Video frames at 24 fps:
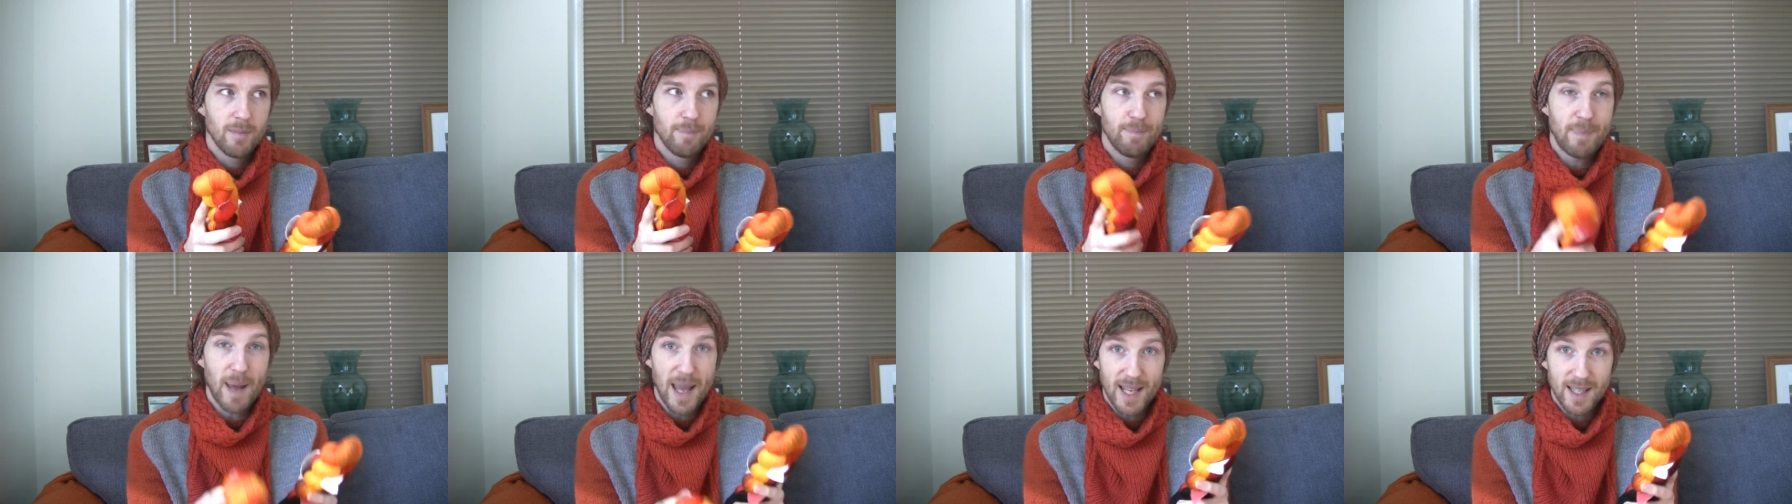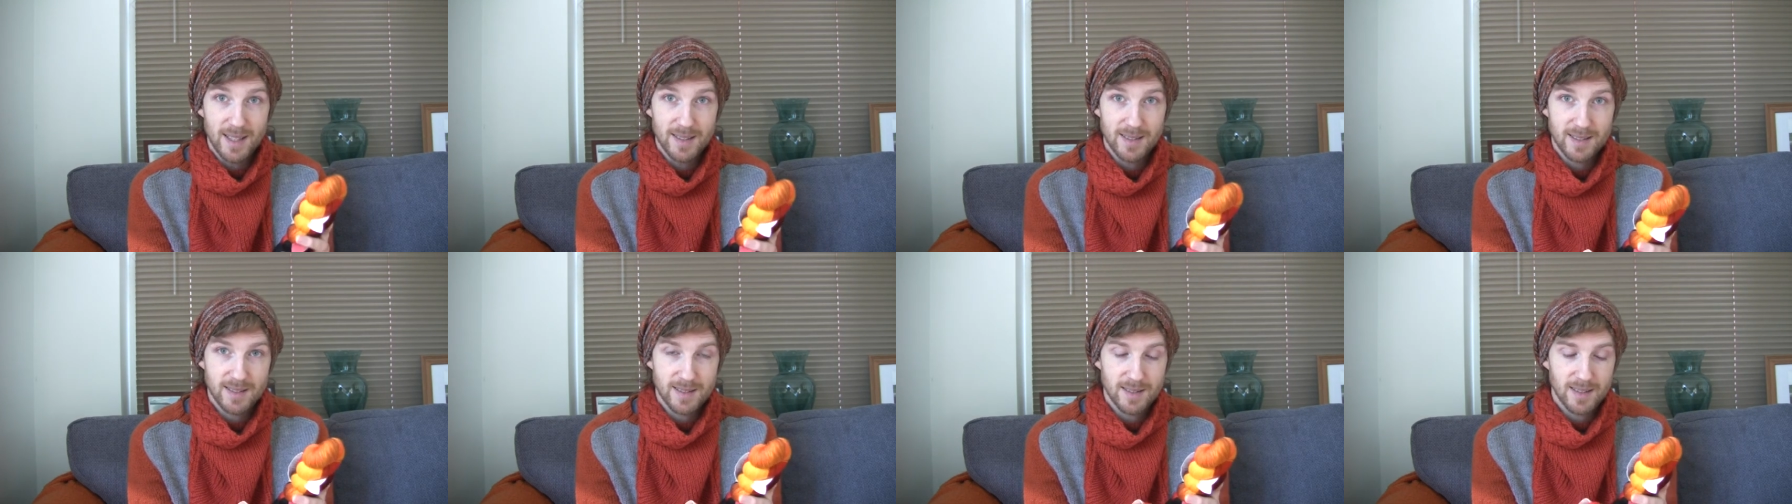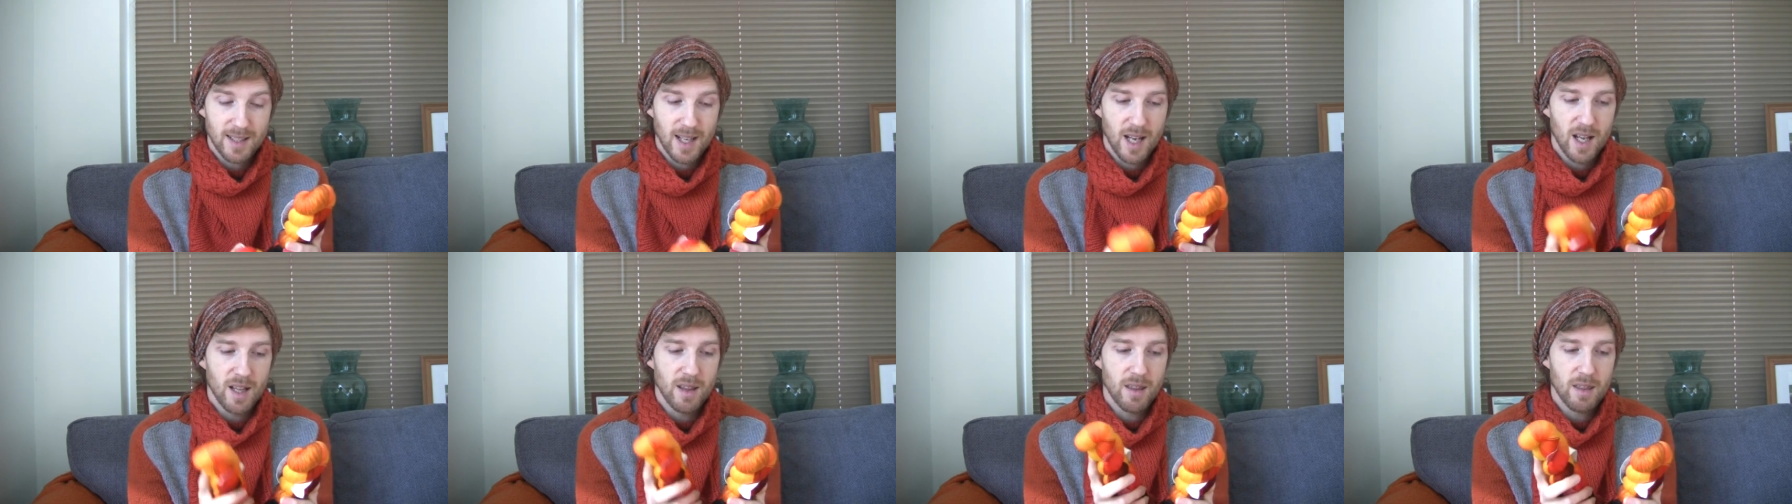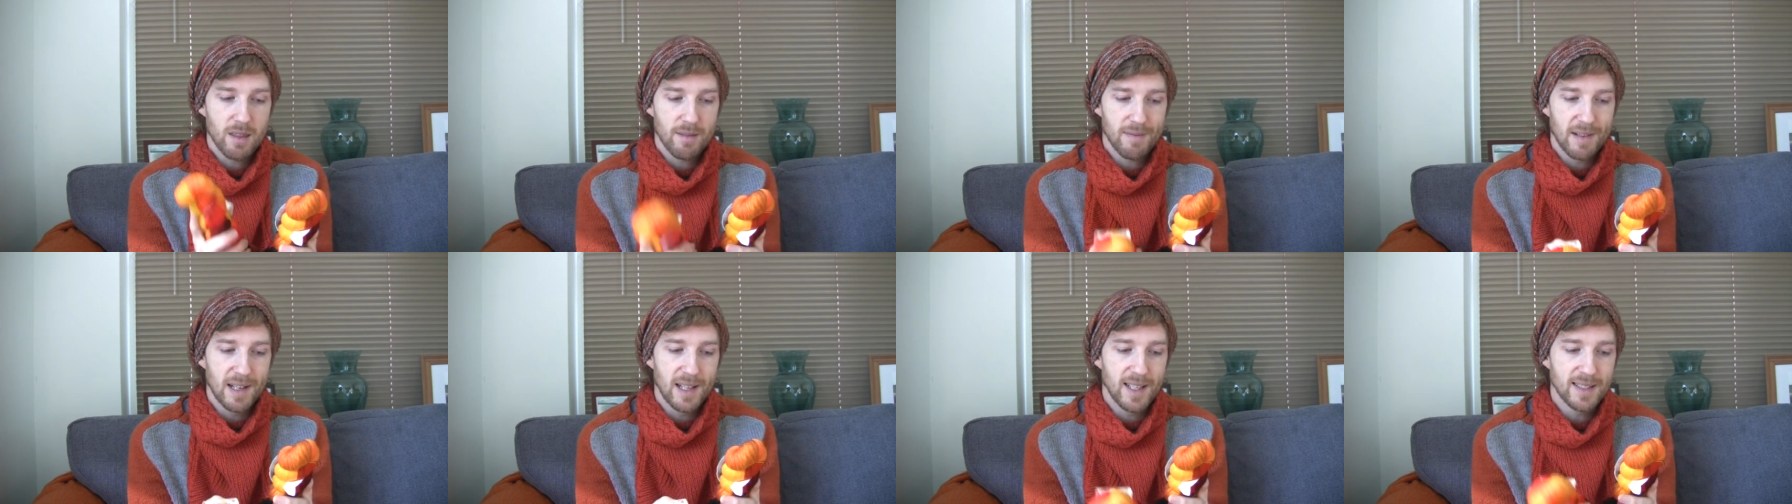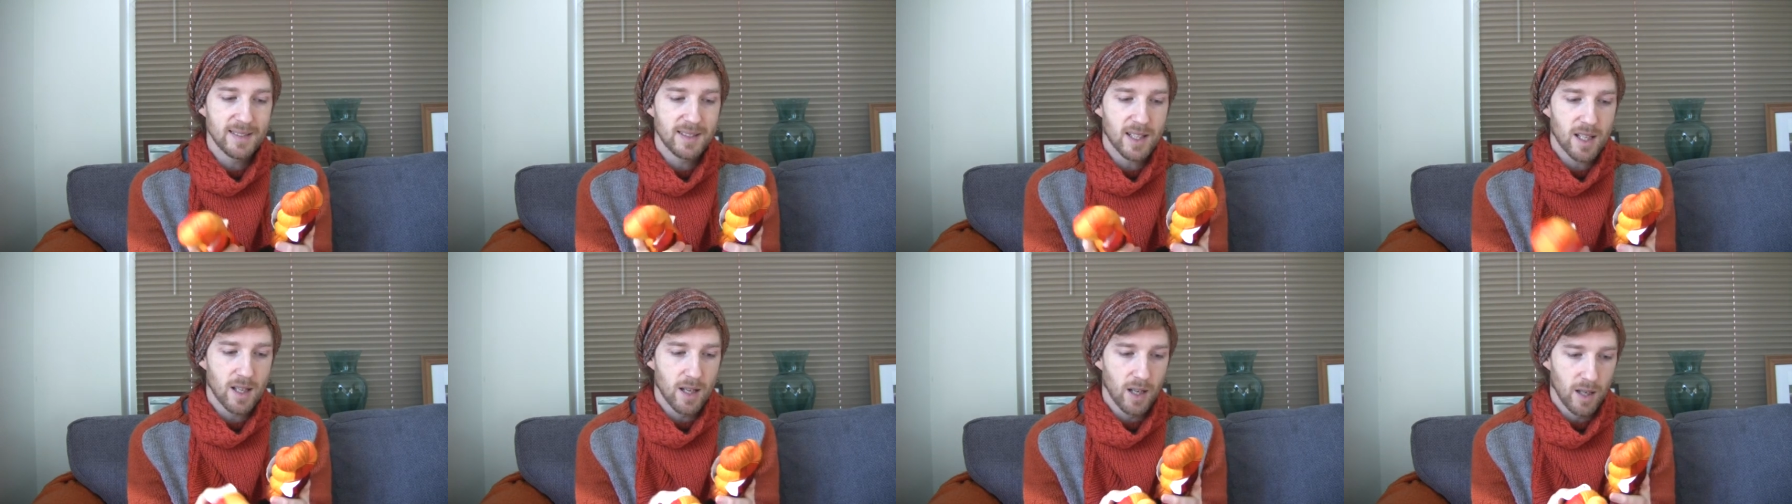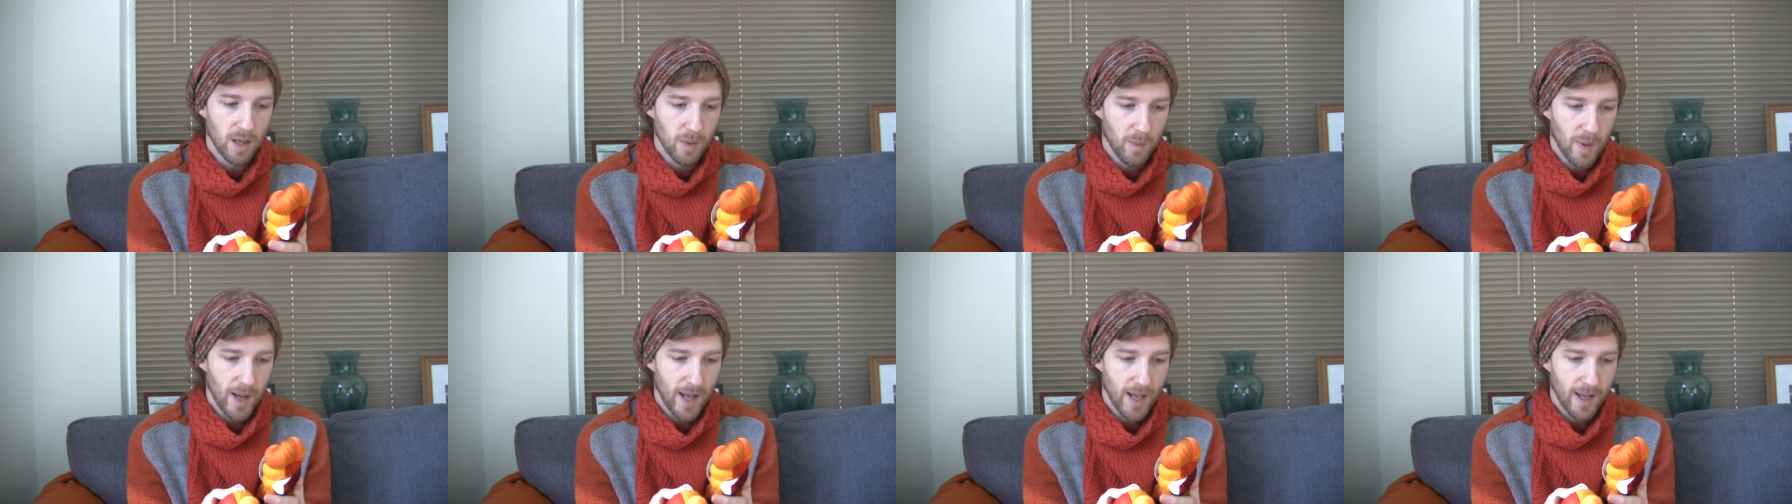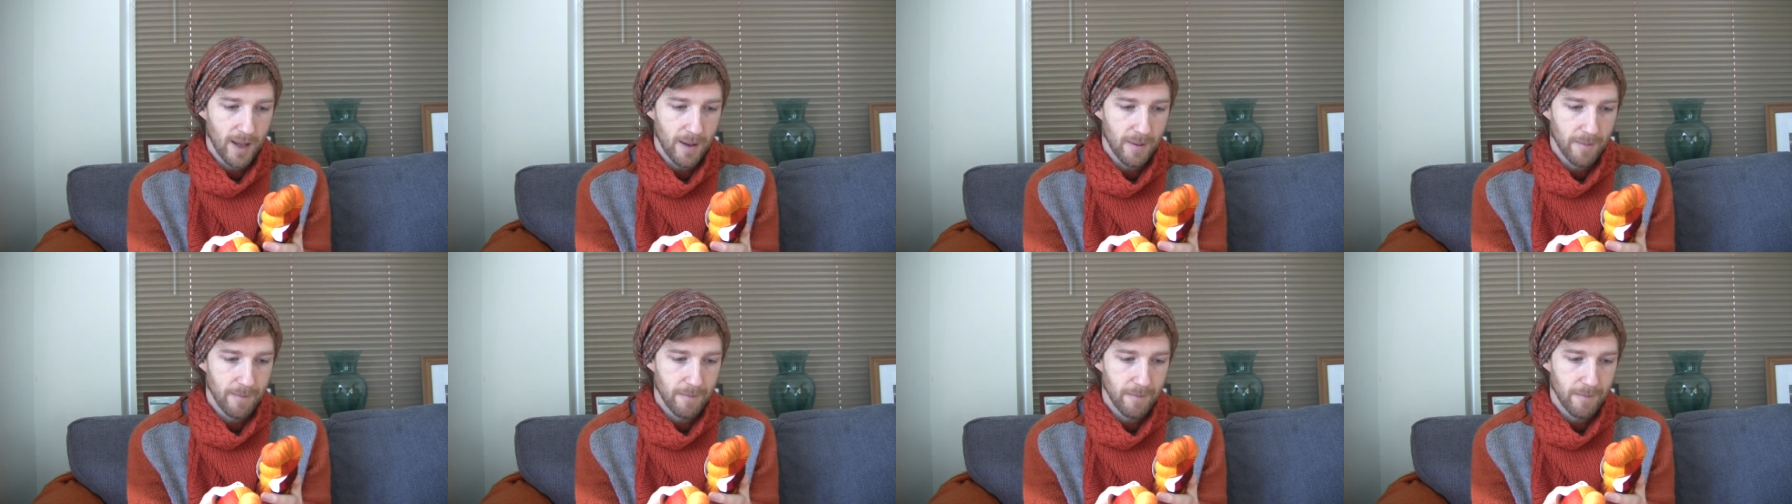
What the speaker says: base and thriller is the colourway.